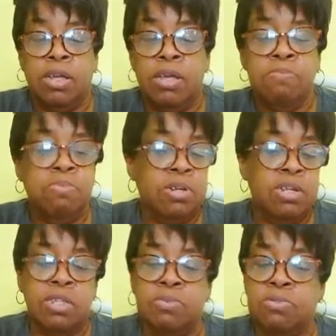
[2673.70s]
And
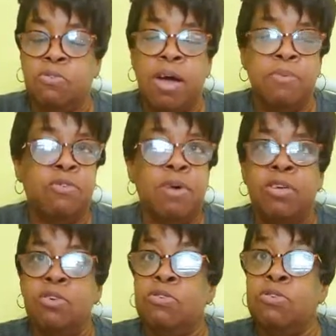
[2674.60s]
please subscribe to our
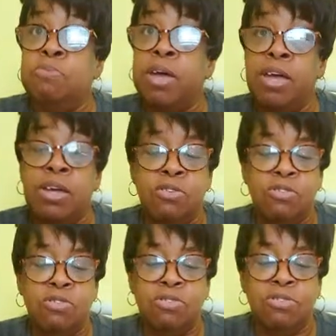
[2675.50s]
YouTube
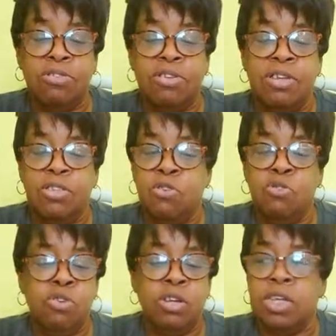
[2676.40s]
page so
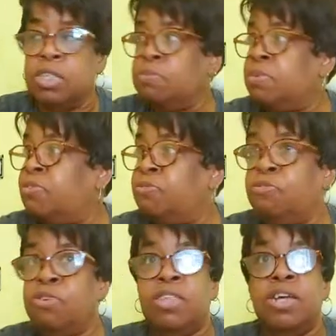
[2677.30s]
you can get some of these
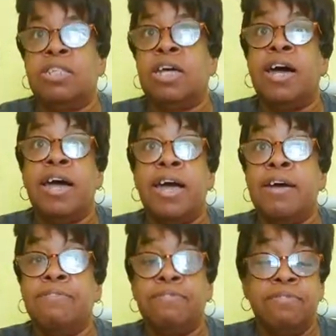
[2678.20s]
free things I have.